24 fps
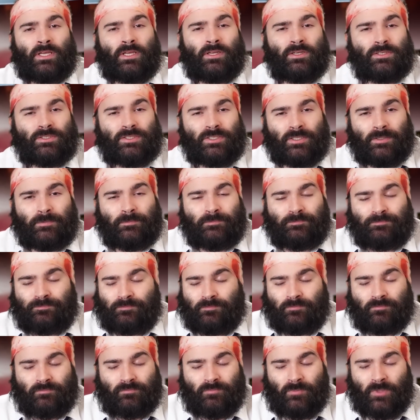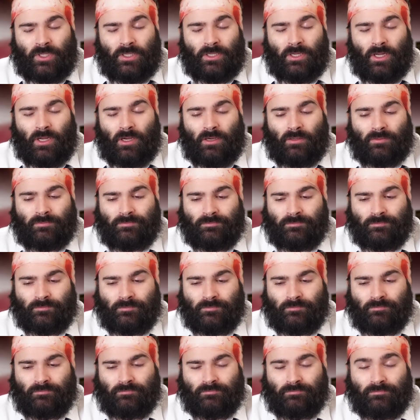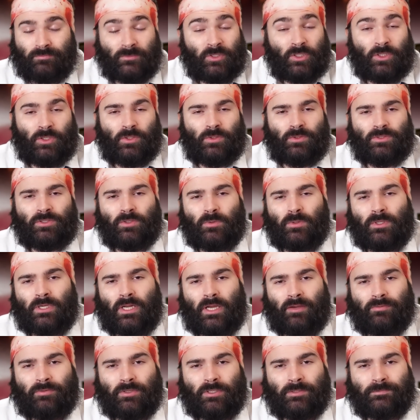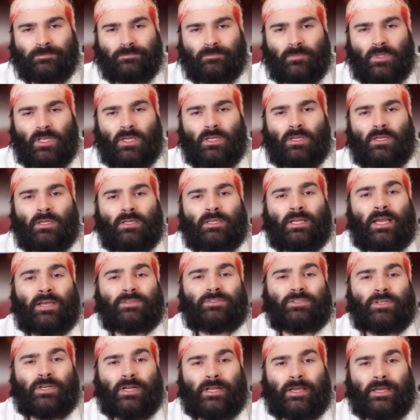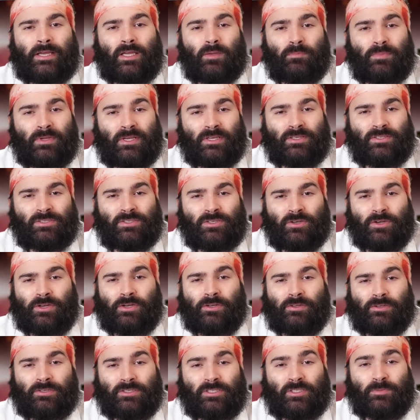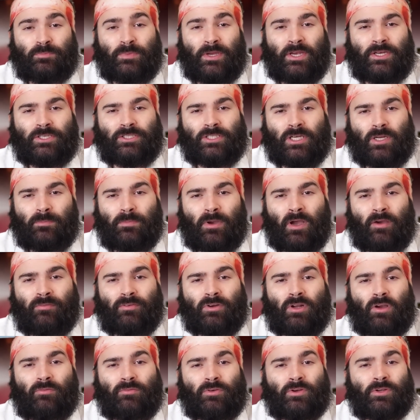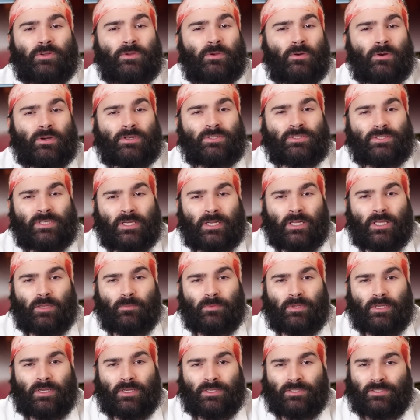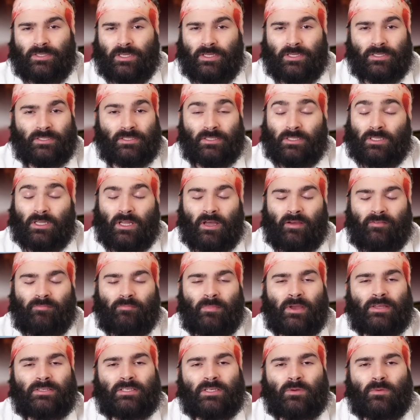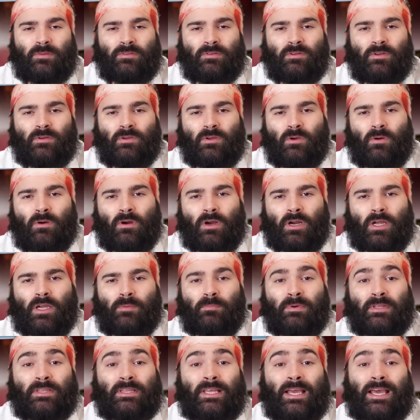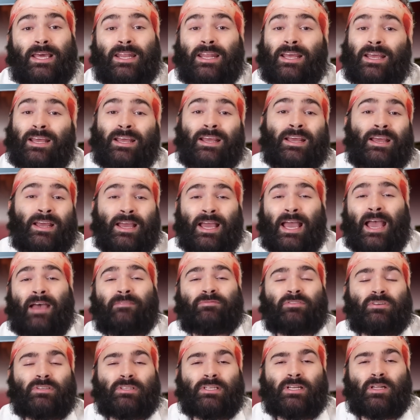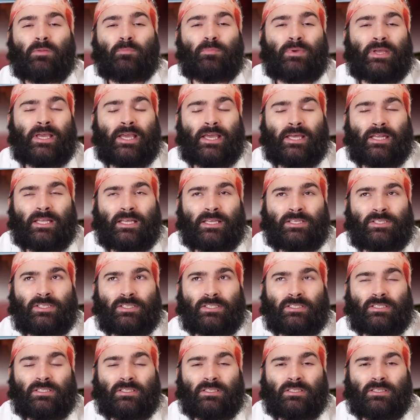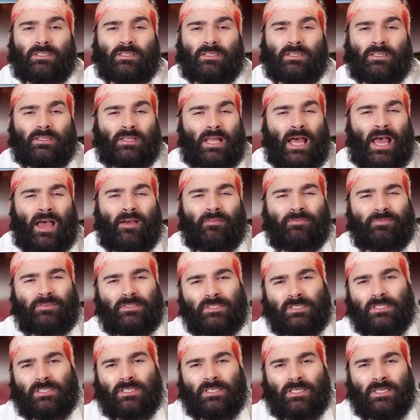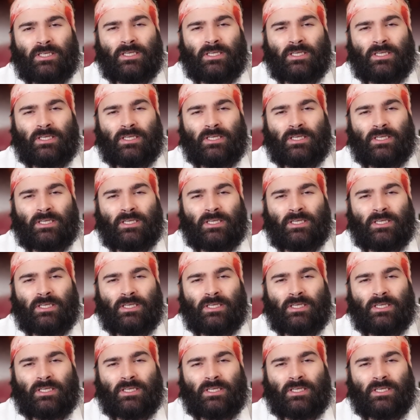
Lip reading: Here's some, you know, news or whatever. Yesterday, a big circular spaceship hovered over New York City because they just love messing with New York, but then after a little bit, it just left.